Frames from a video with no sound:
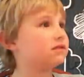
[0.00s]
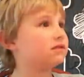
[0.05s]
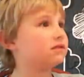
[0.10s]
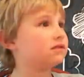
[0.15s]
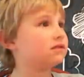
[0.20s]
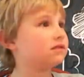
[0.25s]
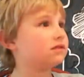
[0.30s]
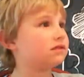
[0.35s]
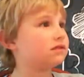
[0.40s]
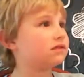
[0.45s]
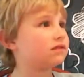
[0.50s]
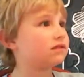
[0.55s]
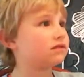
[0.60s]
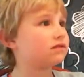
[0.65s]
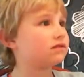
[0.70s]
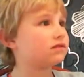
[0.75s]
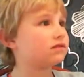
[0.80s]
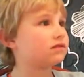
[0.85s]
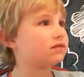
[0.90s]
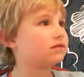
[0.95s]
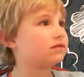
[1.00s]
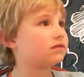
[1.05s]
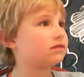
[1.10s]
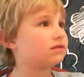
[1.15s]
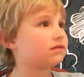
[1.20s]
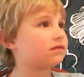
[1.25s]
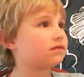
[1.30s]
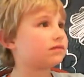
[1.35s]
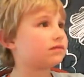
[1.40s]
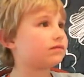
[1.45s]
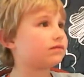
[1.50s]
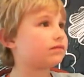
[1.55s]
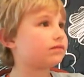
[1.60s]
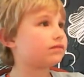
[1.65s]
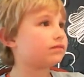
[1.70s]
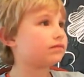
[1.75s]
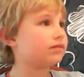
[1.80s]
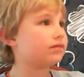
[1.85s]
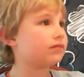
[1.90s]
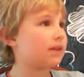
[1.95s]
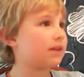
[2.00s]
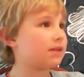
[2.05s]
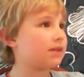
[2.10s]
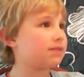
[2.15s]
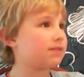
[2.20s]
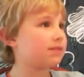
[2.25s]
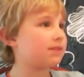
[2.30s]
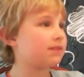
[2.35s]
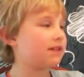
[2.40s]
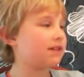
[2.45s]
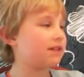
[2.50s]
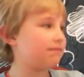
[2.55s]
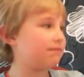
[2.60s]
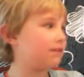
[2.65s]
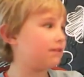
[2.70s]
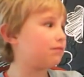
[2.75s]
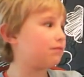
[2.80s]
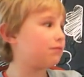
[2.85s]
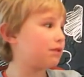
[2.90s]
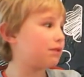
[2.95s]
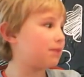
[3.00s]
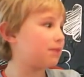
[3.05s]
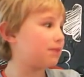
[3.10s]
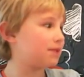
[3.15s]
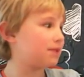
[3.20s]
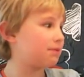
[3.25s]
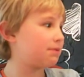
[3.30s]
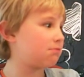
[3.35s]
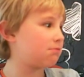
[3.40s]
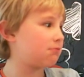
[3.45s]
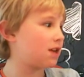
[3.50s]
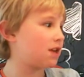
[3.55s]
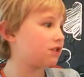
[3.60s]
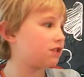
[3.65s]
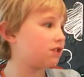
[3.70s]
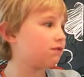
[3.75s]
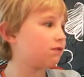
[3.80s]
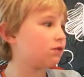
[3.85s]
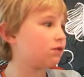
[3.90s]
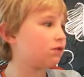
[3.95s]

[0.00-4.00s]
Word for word: You may recall what? That must be. We must be match